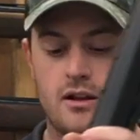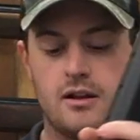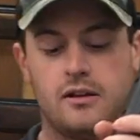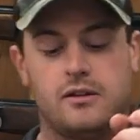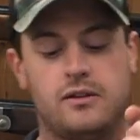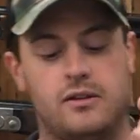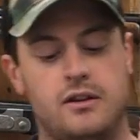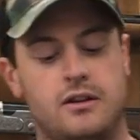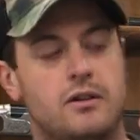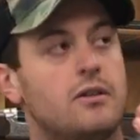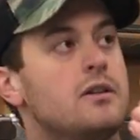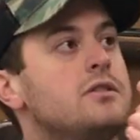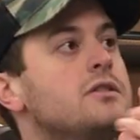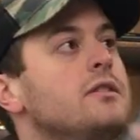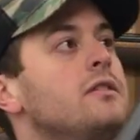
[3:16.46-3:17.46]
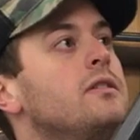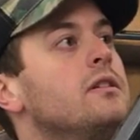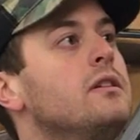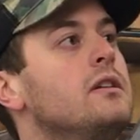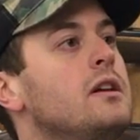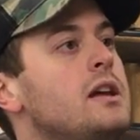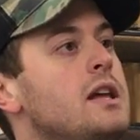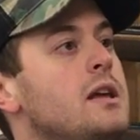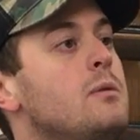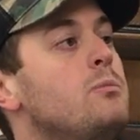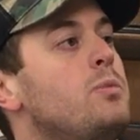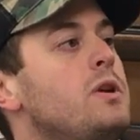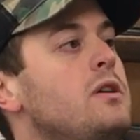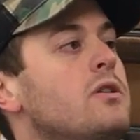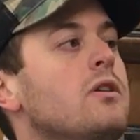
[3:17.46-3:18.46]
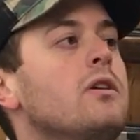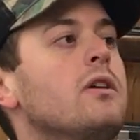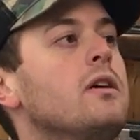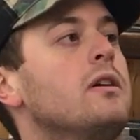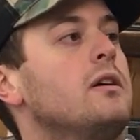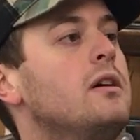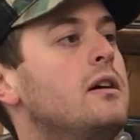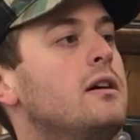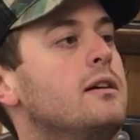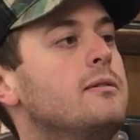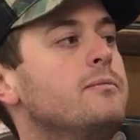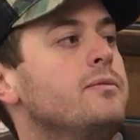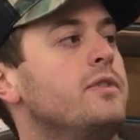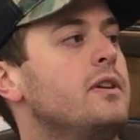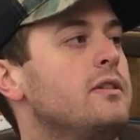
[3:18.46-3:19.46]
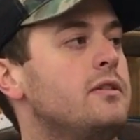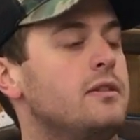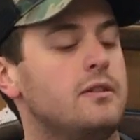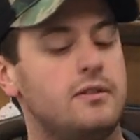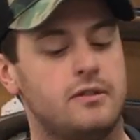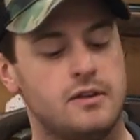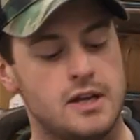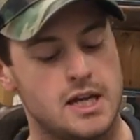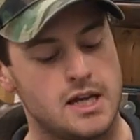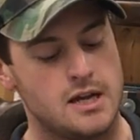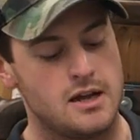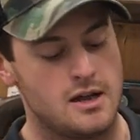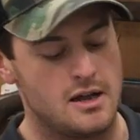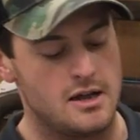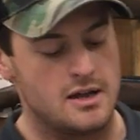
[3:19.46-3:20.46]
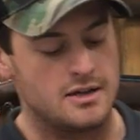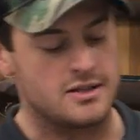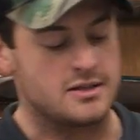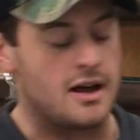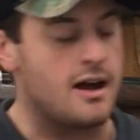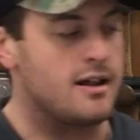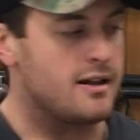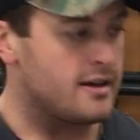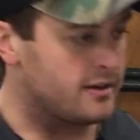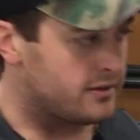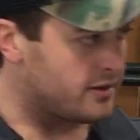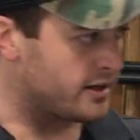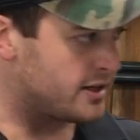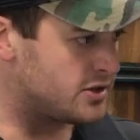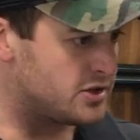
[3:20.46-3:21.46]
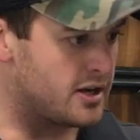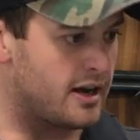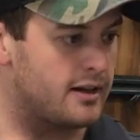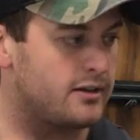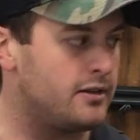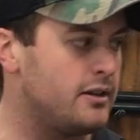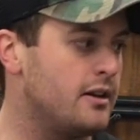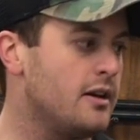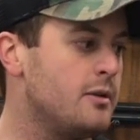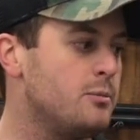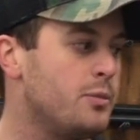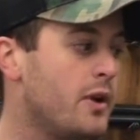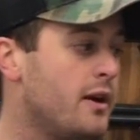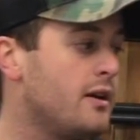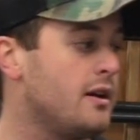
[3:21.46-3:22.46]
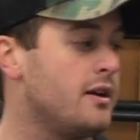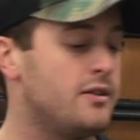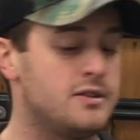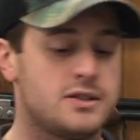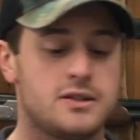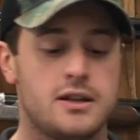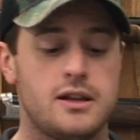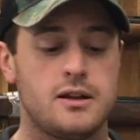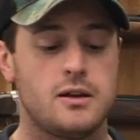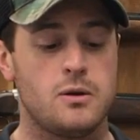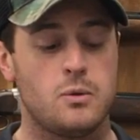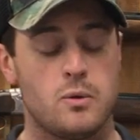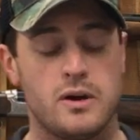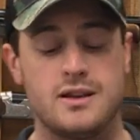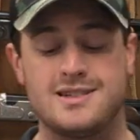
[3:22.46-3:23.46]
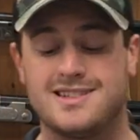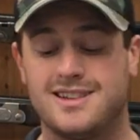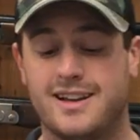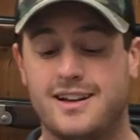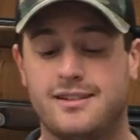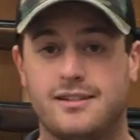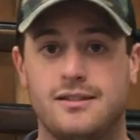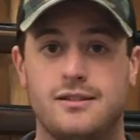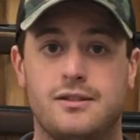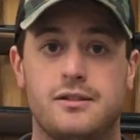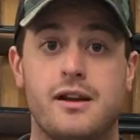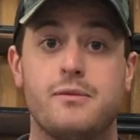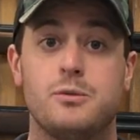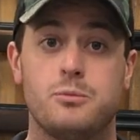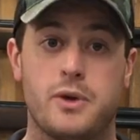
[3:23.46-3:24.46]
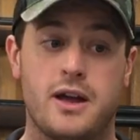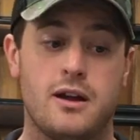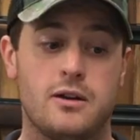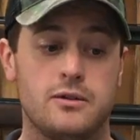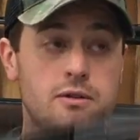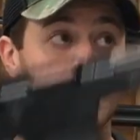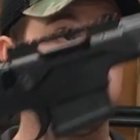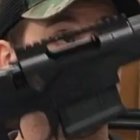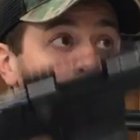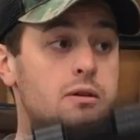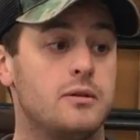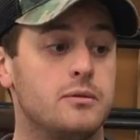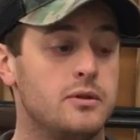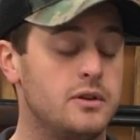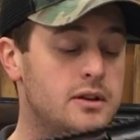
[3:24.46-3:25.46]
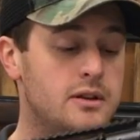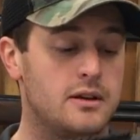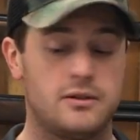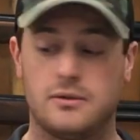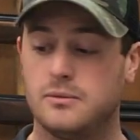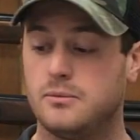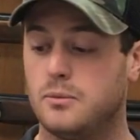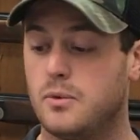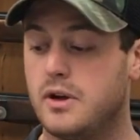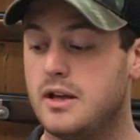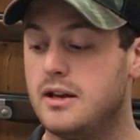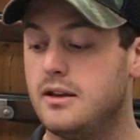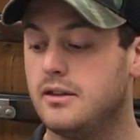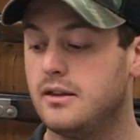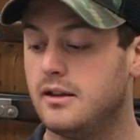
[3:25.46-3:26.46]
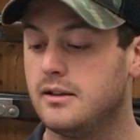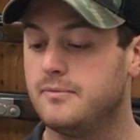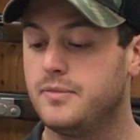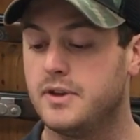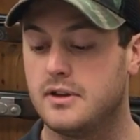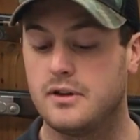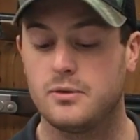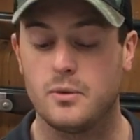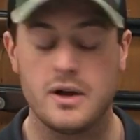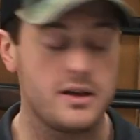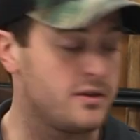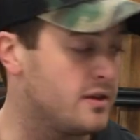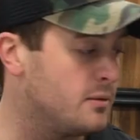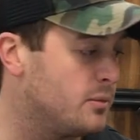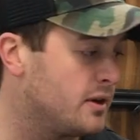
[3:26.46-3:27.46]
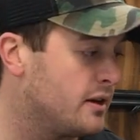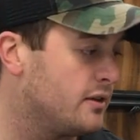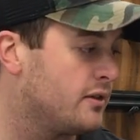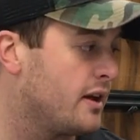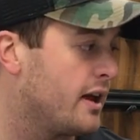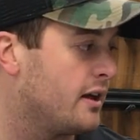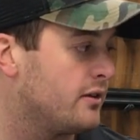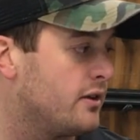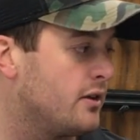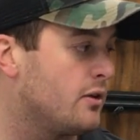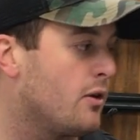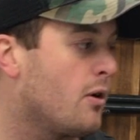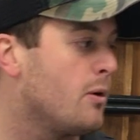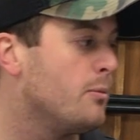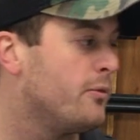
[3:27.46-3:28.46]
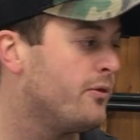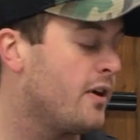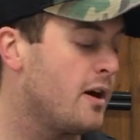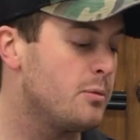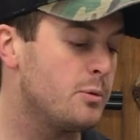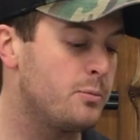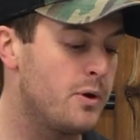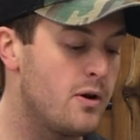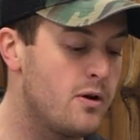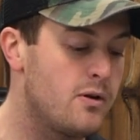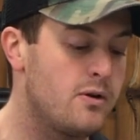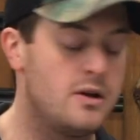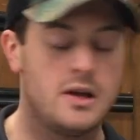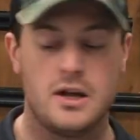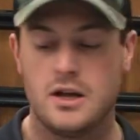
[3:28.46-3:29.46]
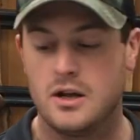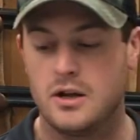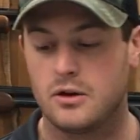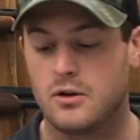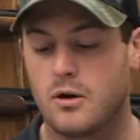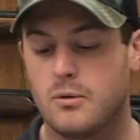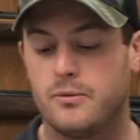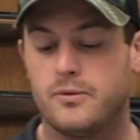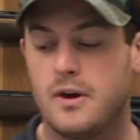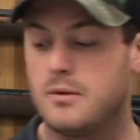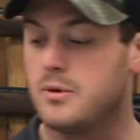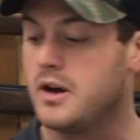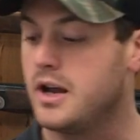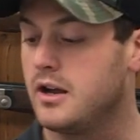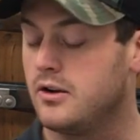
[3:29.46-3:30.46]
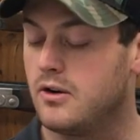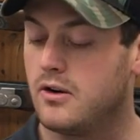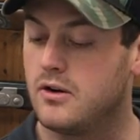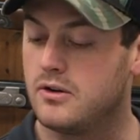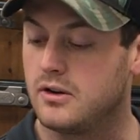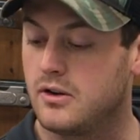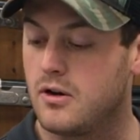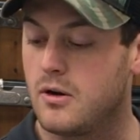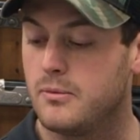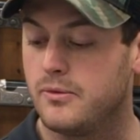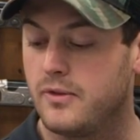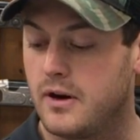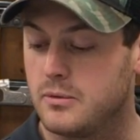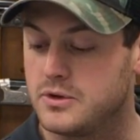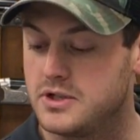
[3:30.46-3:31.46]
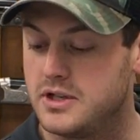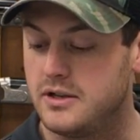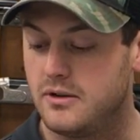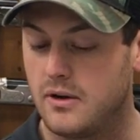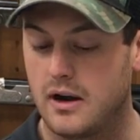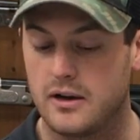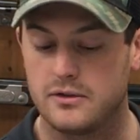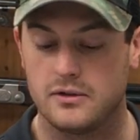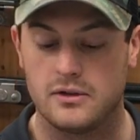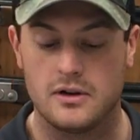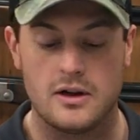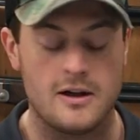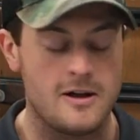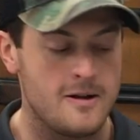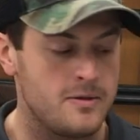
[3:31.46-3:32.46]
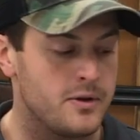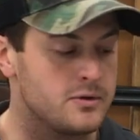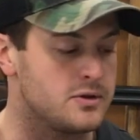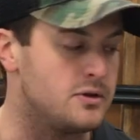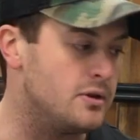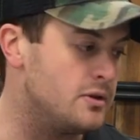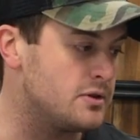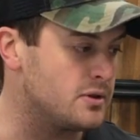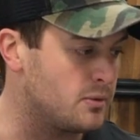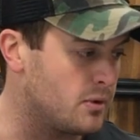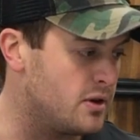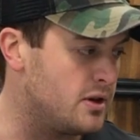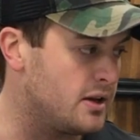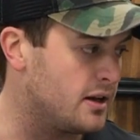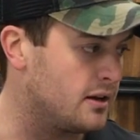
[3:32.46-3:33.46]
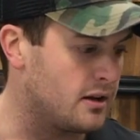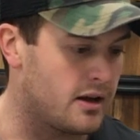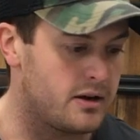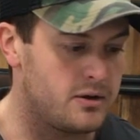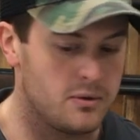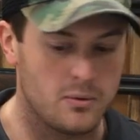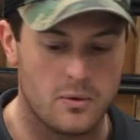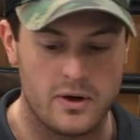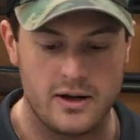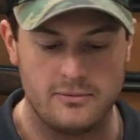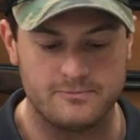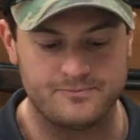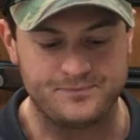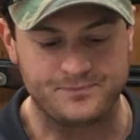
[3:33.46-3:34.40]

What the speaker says: is the Christensen MPR. This is stylized like a chassis gun, but this thing weighs less than 7 pounds, so it really doesn't weigh anything. It doesn't weigh anything because it has a carbon fiber barrel, carbon fiber handguard, and a carbon fiber cheek riser. Those are usually where you get a lot of your weight.